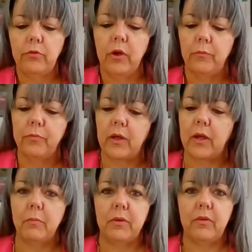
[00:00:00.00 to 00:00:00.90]
So I
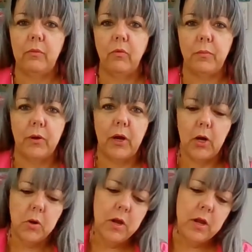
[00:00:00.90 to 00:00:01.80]
got my seam ripper
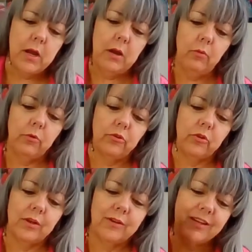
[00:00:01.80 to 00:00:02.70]
here, and we're
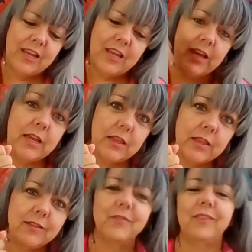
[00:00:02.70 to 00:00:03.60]
just going to take,
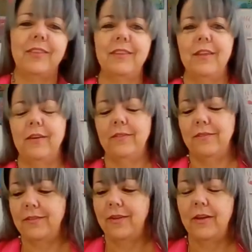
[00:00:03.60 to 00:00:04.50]
no,
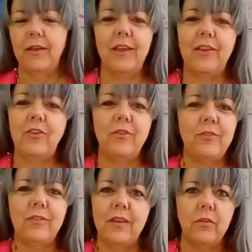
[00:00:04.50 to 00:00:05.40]

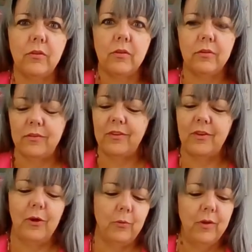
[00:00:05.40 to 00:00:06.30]
use scissors.
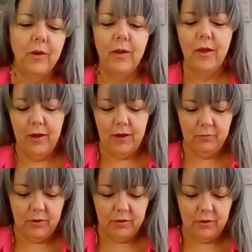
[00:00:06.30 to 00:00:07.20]
No,
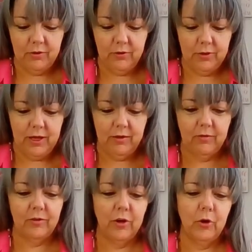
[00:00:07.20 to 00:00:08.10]
I'm not going to do
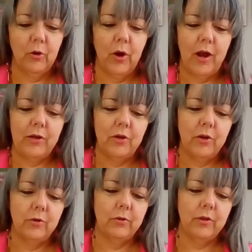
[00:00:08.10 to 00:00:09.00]
that. So I
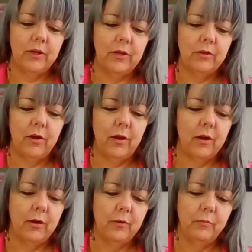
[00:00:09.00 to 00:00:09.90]
know that
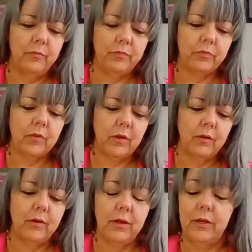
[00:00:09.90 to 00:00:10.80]

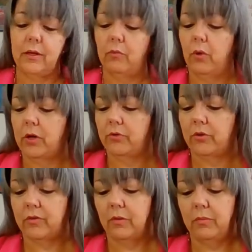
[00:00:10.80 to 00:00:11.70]
I did watch
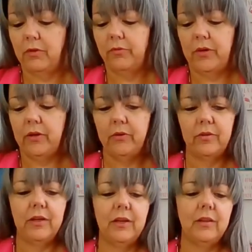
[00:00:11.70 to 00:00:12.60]
on some of the
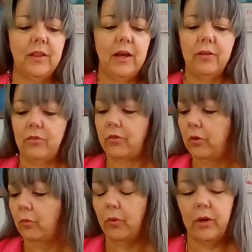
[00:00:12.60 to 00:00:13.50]
videos they did that.
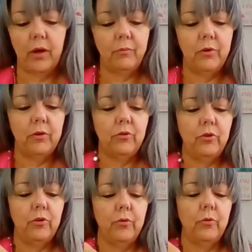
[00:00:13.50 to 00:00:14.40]
So what I'm going to
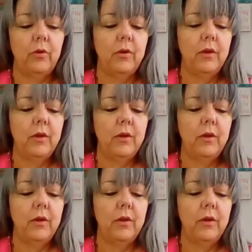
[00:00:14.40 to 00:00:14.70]
do